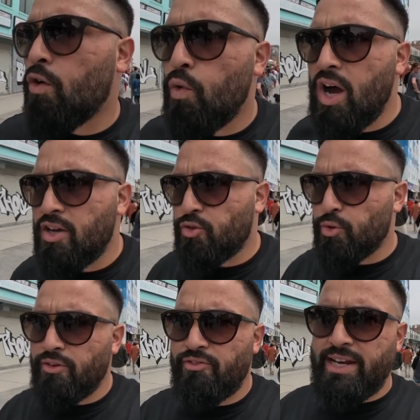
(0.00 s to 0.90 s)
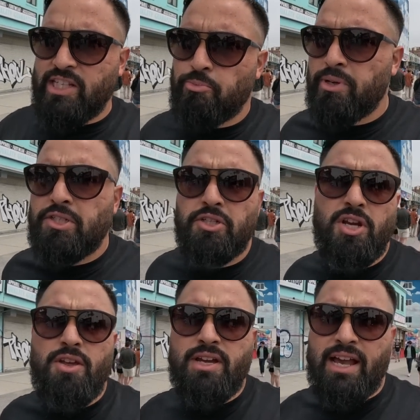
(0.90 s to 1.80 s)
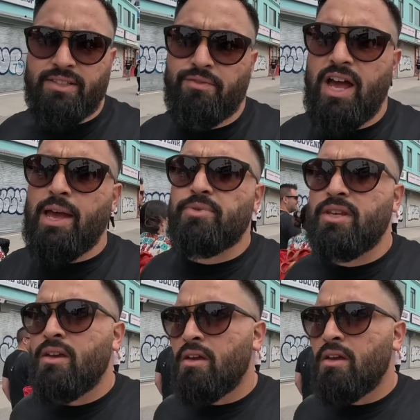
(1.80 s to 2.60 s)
walk through of Venice Beach and show you guys the vibes.